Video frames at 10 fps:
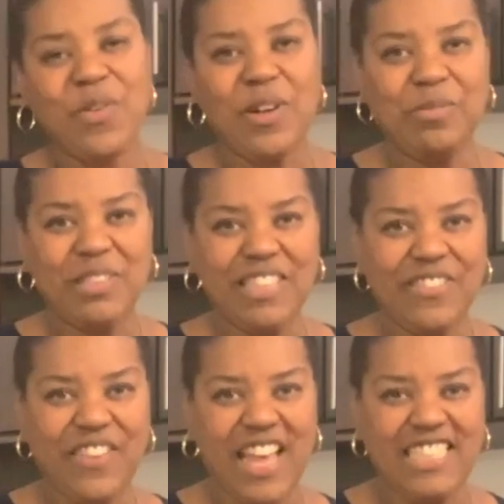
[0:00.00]
welcome to
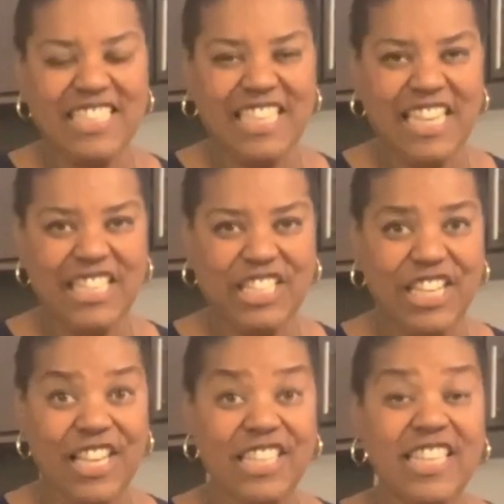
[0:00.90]
Lavonne's
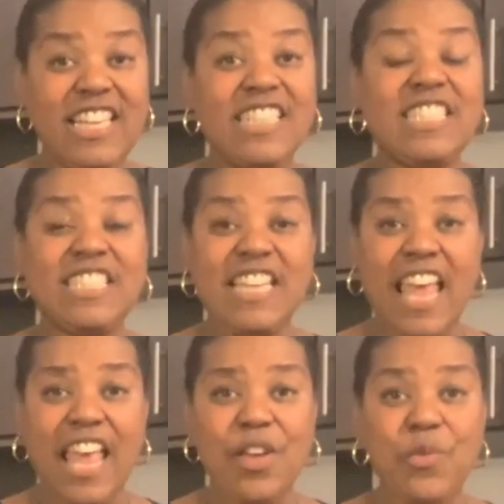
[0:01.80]
Kitchen.
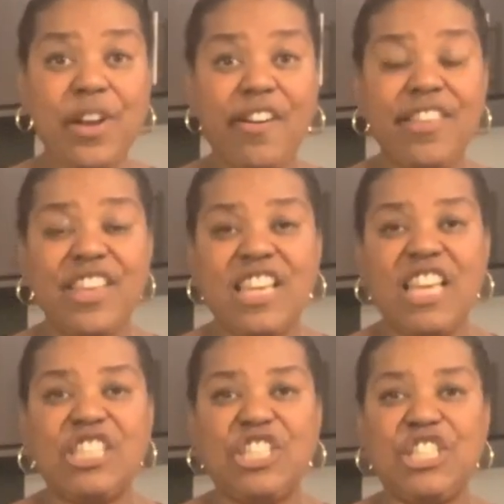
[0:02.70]
Today we are in the
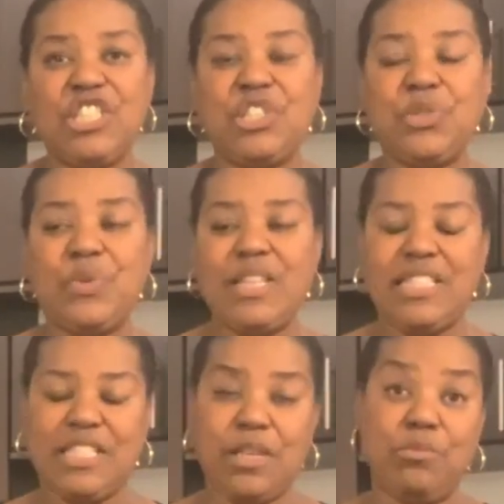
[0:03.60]
kitchen doing
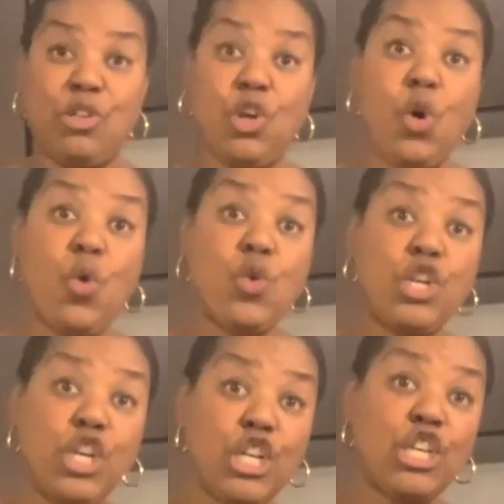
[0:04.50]
some
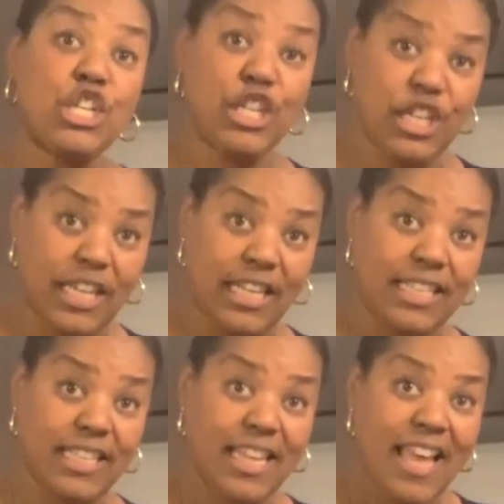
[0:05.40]
no-cook cooking.
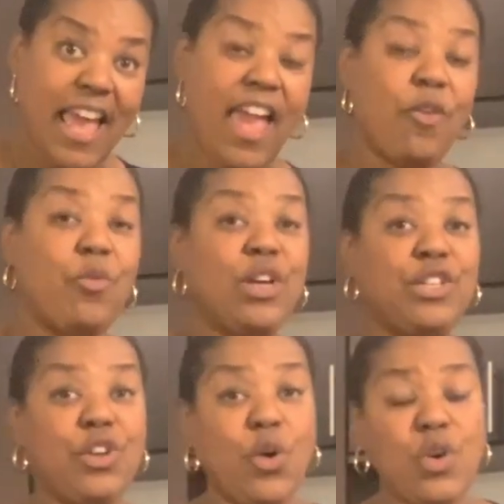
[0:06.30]
And what
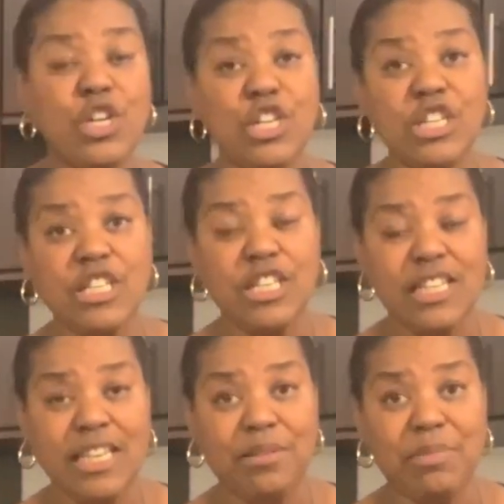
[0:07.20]
no-cook
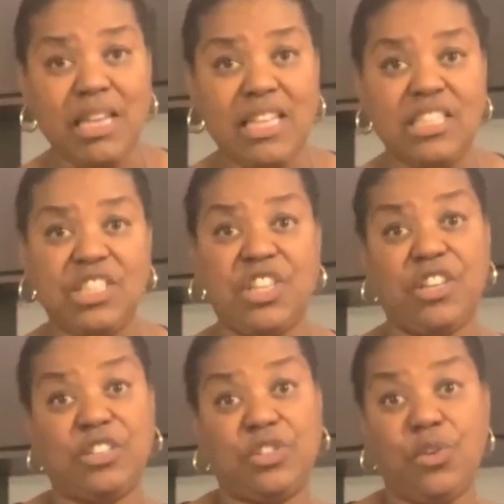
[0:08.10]
cooking means,
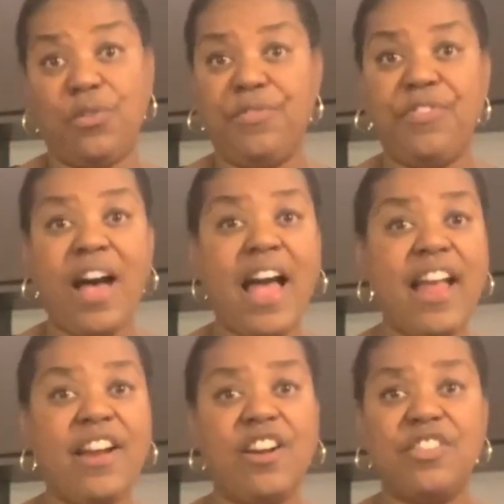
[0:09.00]
there's no
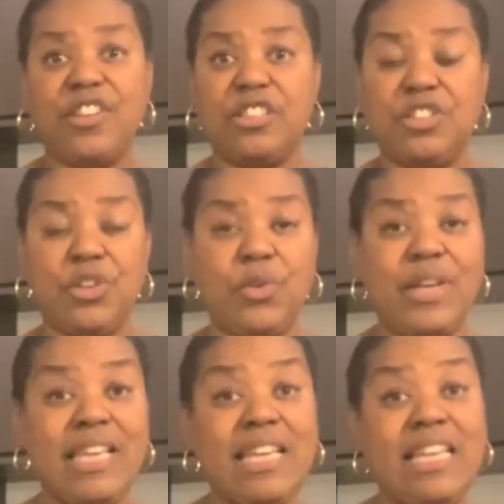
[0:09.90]
fire, there's no
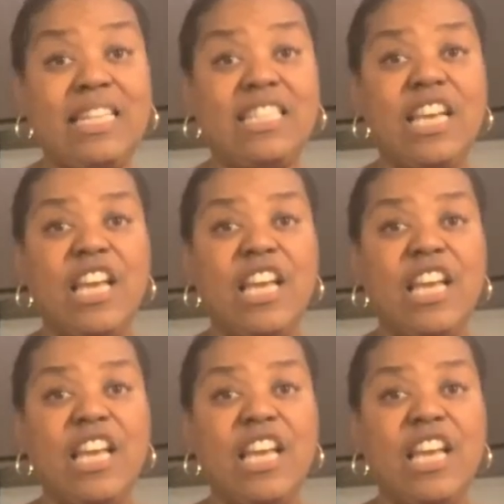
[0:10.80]
heat.